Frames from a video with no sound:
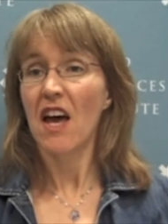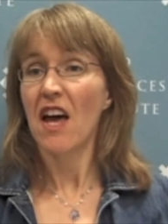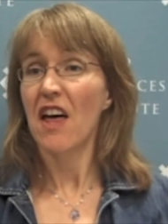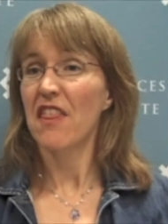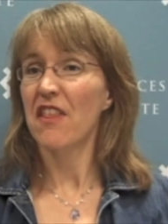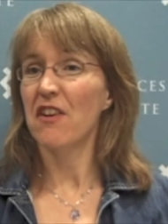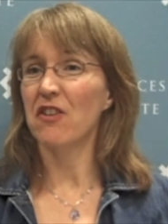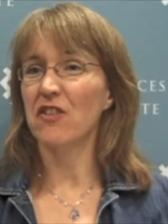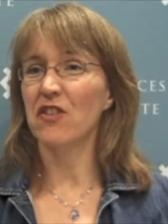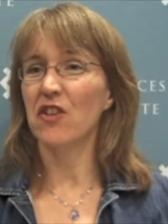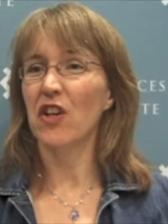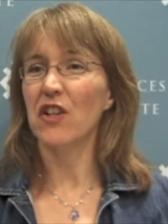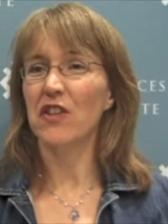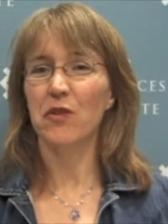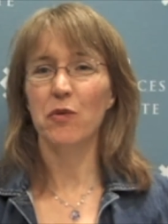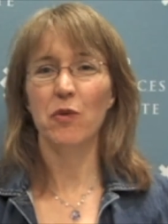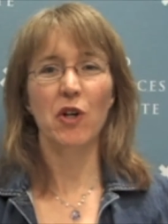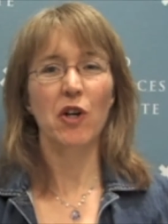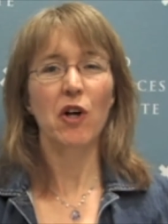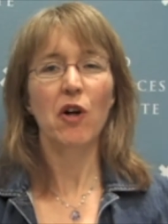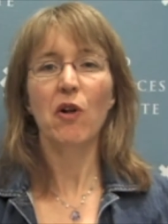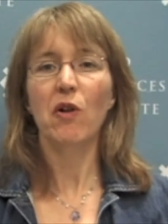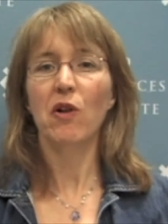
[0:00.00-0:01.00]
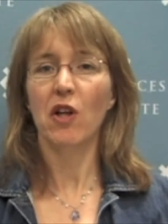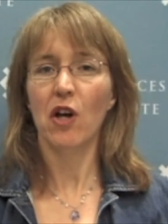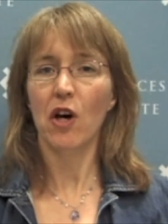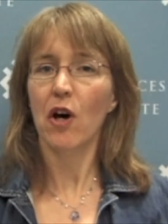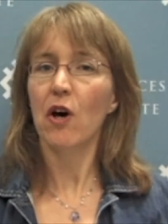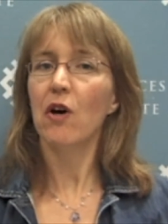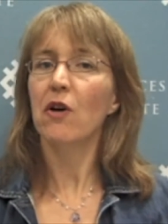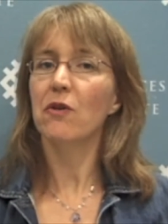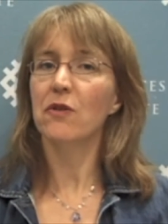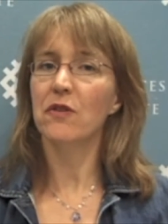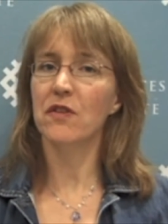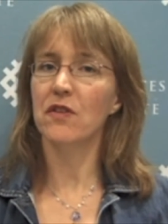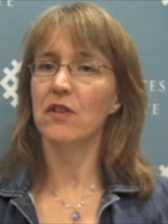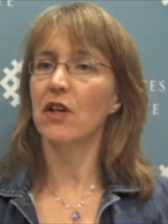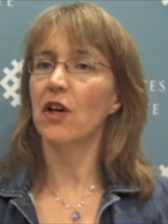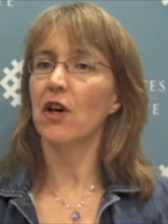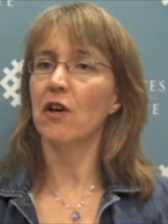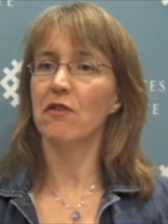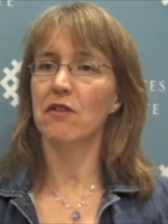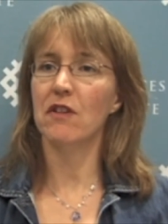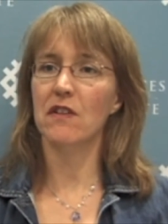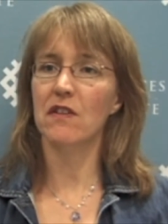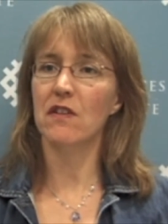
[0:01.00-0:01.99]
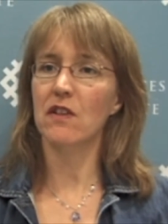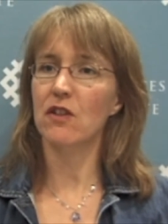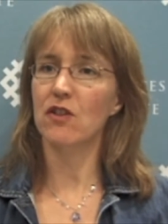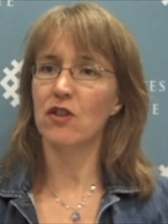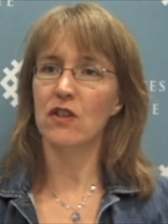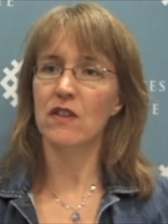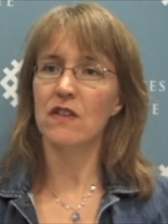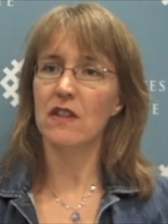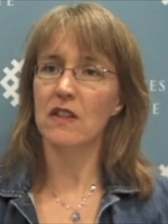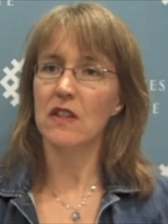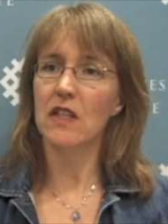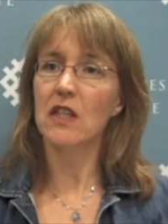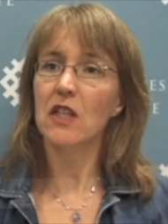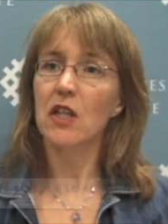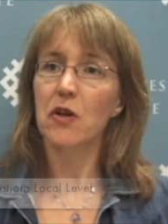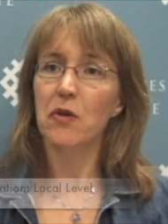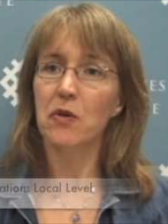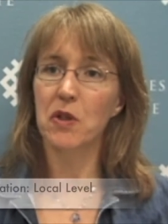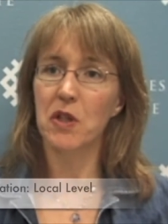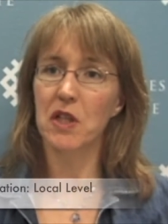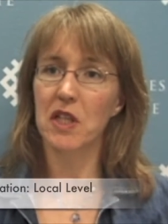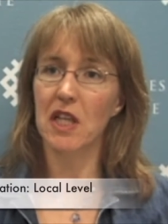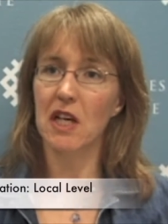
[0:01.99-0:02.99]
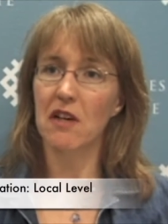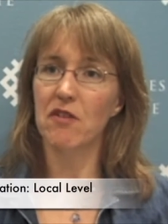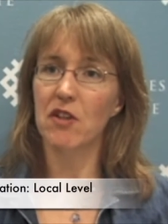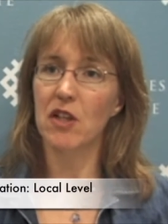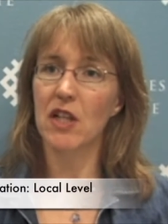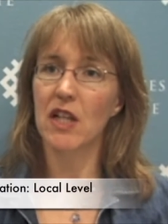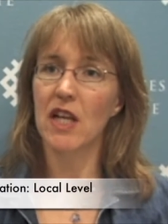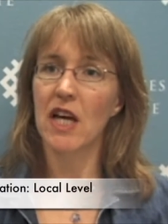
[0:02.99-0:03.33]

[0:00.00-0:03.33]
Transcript: There's also a whole host of decisions at the local level